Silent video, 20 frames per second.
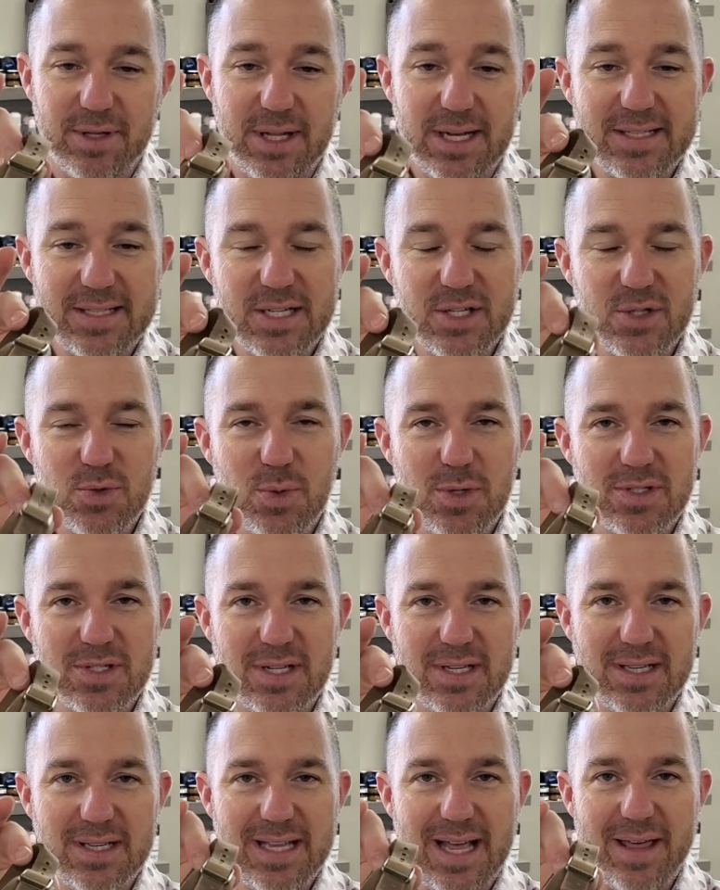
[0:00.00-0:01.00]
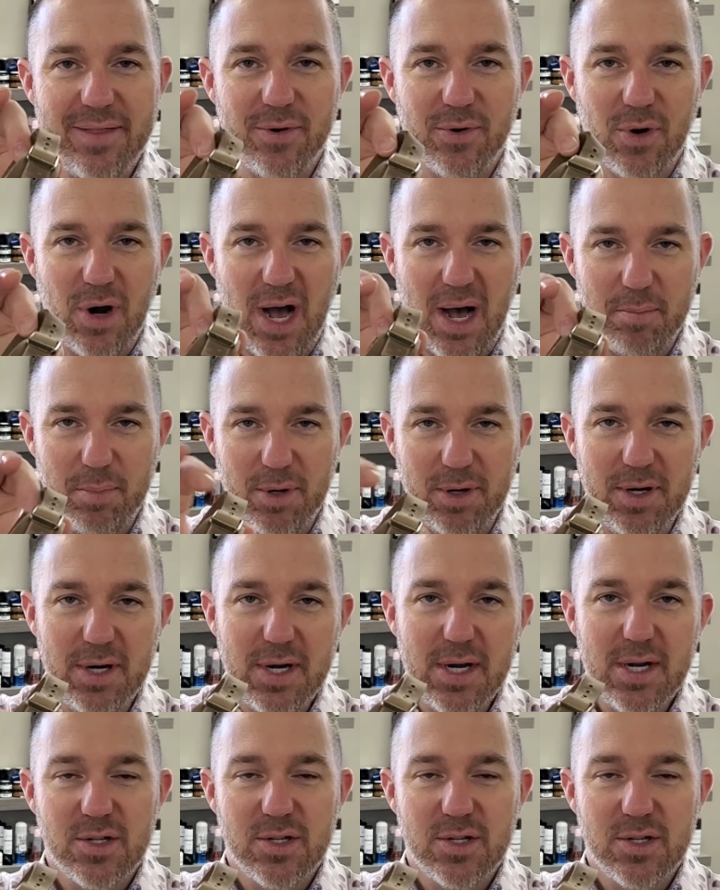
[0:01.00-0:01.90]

Like this one's a leather upper.